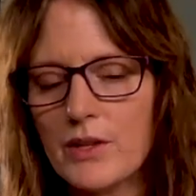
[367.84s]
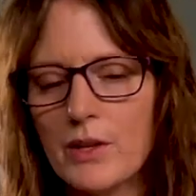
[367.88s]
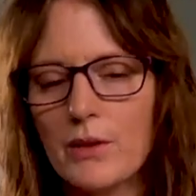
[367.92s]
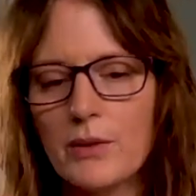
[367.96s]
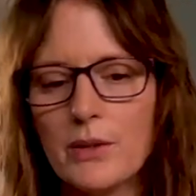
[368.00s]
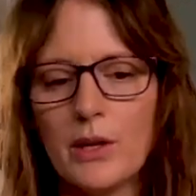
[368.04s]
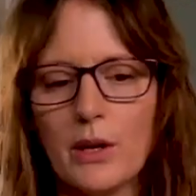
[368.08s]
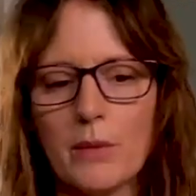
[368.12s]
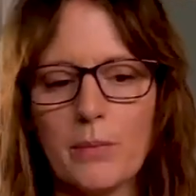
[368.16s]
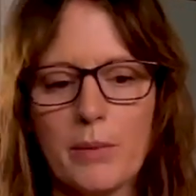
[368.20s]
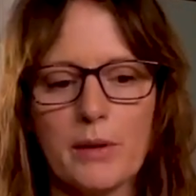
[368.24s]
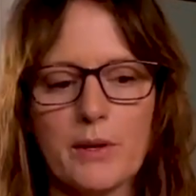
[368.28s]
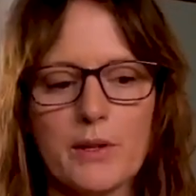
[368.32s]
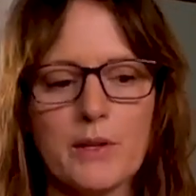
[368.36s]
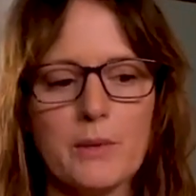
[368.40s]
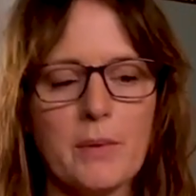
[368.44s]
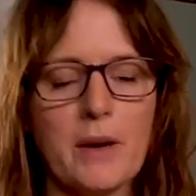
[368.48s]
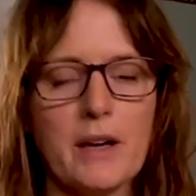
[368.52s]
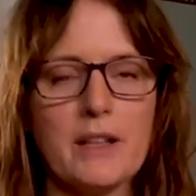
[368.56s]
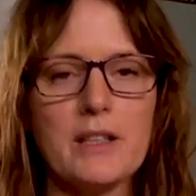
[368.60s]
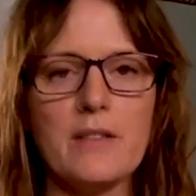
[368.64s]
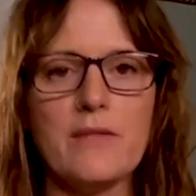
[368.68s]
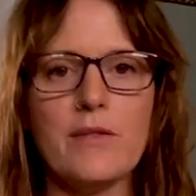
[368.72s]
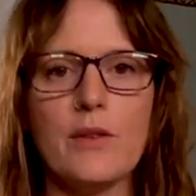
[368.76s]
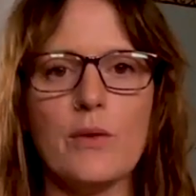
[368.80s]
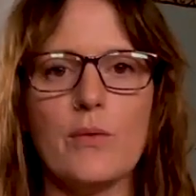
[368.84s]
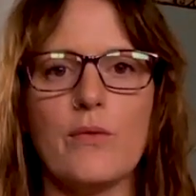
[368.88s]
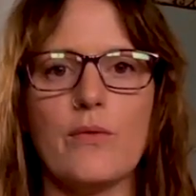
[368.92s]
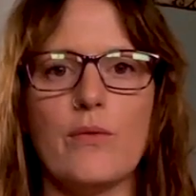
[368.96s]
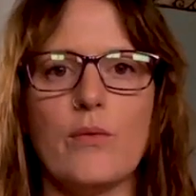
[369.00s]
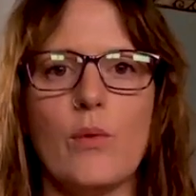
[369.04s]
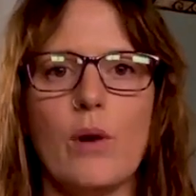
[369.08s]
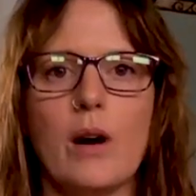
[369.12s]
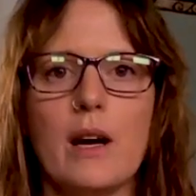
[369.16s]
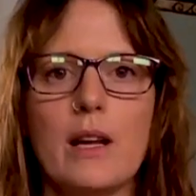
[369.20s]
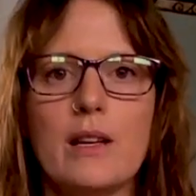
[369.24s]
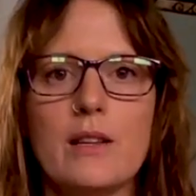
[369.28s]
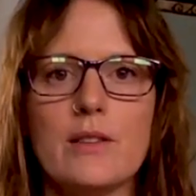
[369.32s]
your perspective of
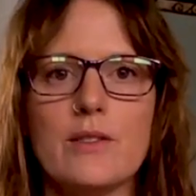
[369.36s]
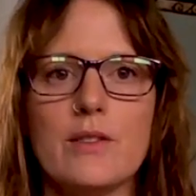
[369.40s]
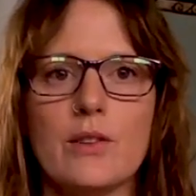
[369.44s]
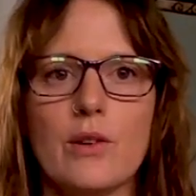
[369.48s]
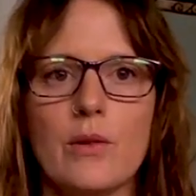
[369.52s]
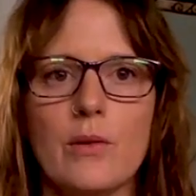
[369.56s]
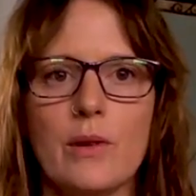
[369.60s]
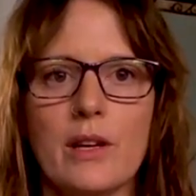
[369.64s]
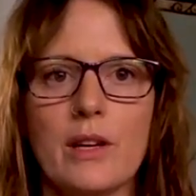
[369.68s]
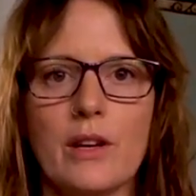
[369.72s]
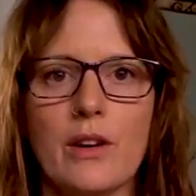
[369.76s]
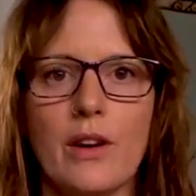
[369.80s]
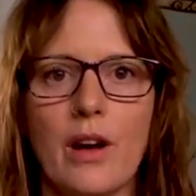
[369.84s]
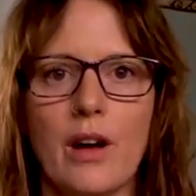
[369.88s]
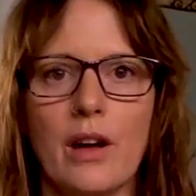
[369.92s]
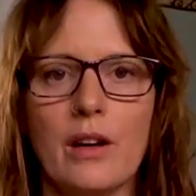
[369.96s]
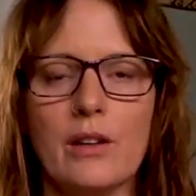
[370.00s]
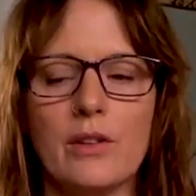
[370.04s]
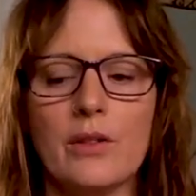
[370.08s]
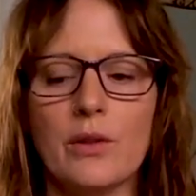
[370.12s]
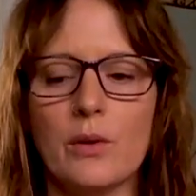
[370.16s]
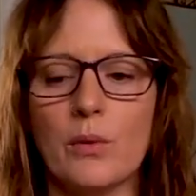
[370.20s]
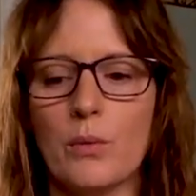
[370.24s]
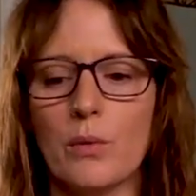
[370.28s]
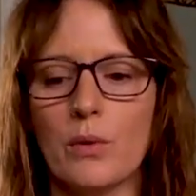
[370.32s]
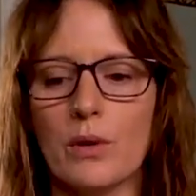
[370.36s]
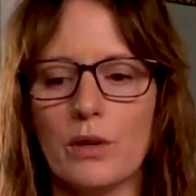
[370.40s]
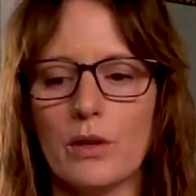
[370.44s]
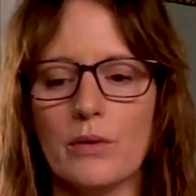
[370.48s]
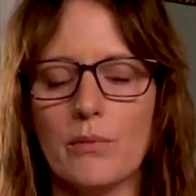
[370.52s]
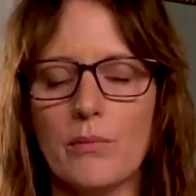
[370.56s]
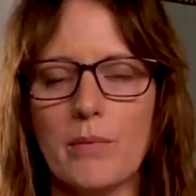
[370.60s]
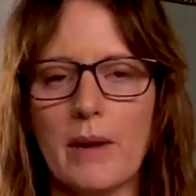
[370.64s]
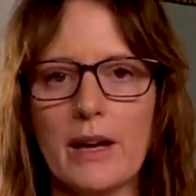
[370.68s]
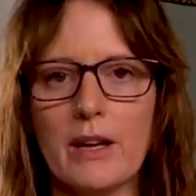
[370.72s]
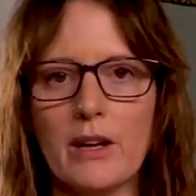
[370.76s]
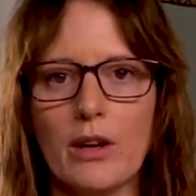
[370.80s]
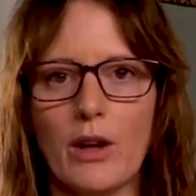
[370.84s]
what is going on in the
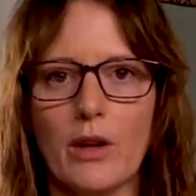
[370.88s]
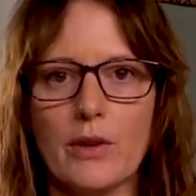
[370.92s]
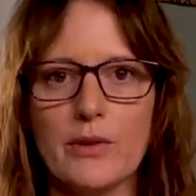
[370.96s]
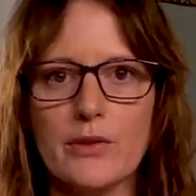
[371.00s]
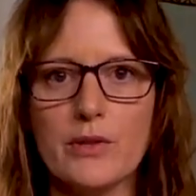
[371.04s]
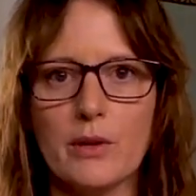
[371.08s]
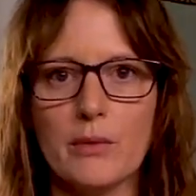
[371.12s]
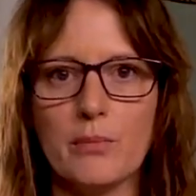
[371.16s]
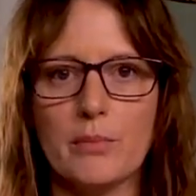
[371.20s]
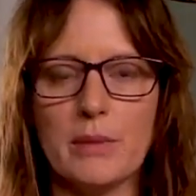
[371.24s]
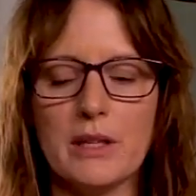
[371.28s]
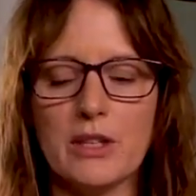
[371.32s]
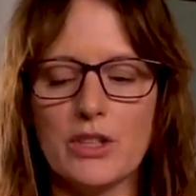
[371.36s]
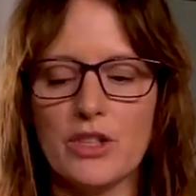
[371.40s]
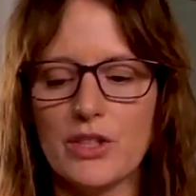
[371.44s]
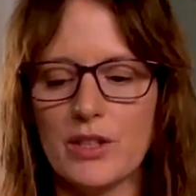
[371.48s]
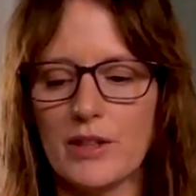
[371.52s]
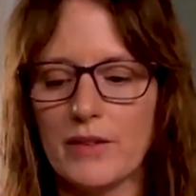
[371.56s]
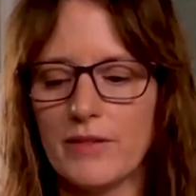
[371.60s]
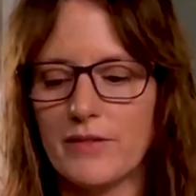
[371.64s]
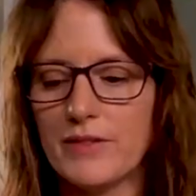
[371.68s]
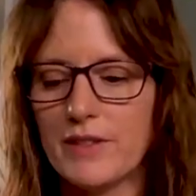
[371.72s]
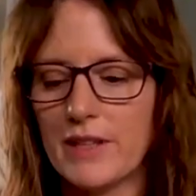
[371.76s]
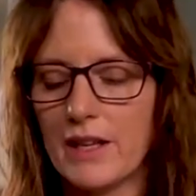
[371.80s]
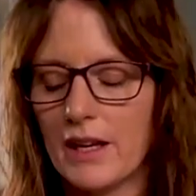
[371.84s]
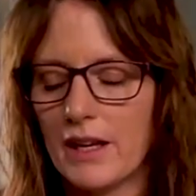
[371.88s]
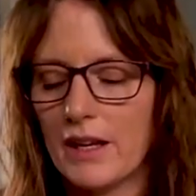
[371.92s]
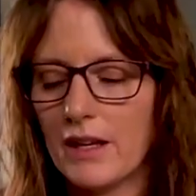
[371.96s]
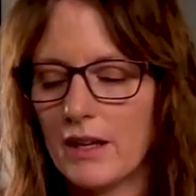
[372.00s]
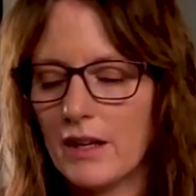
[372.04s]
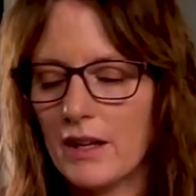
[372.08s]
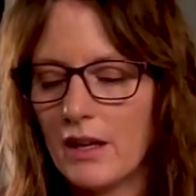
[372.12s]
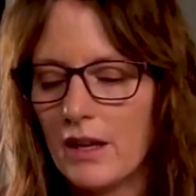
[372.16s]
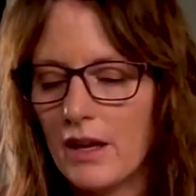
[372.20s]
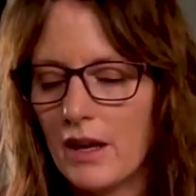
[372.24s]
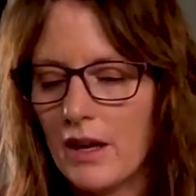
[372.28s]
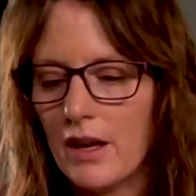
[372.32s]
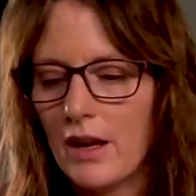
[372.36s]
world might also be
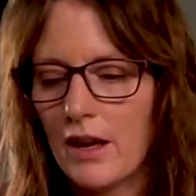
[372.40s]
shifting.